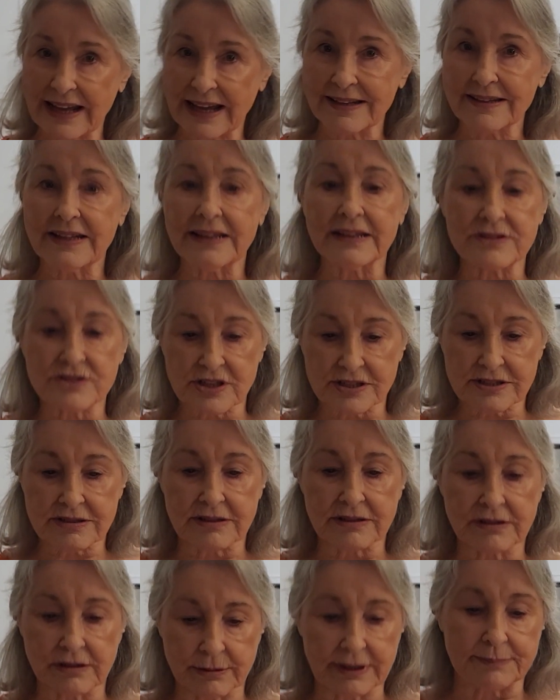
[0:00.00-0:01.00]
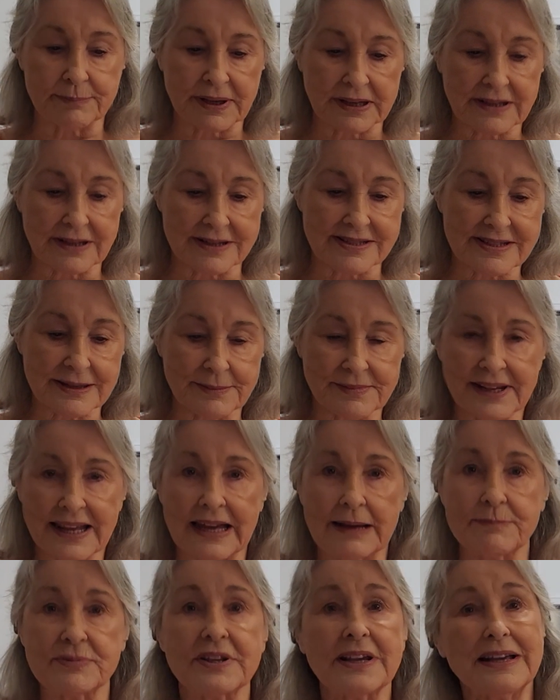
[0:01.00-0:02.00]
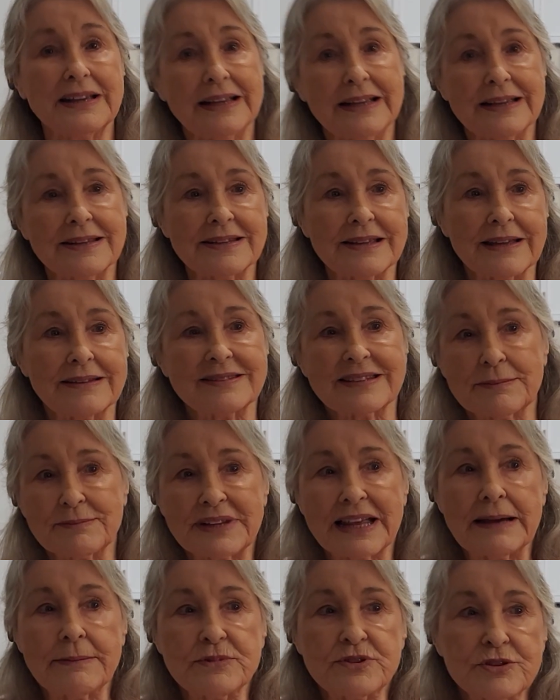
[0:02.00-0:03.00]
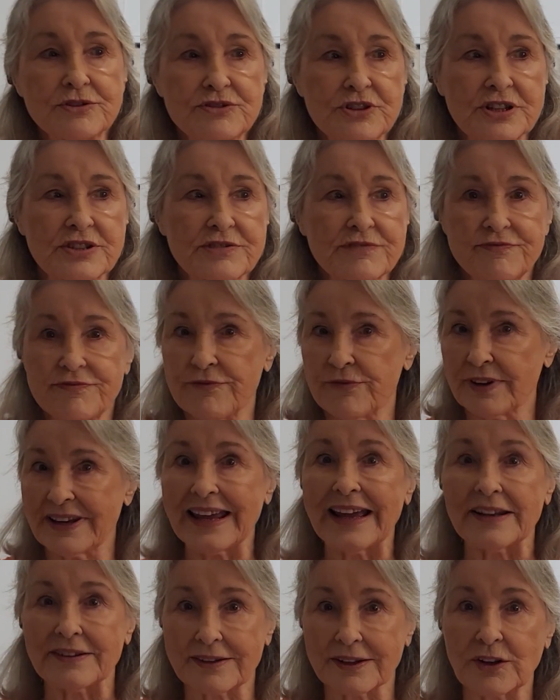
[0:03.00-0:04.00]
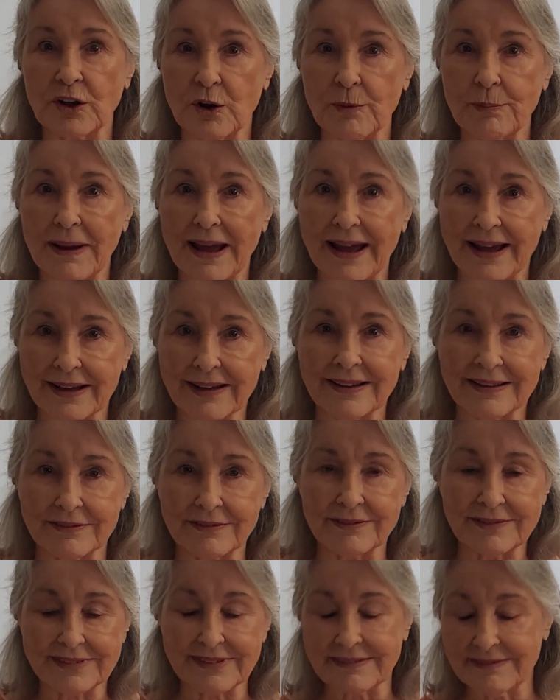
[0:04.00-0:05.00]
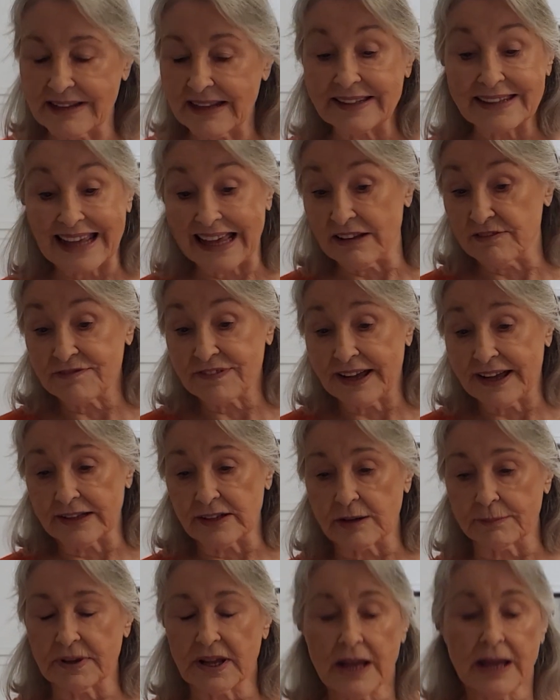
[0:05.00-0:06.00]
idea just to do it because sometimes you just forget to go back and then can't find them.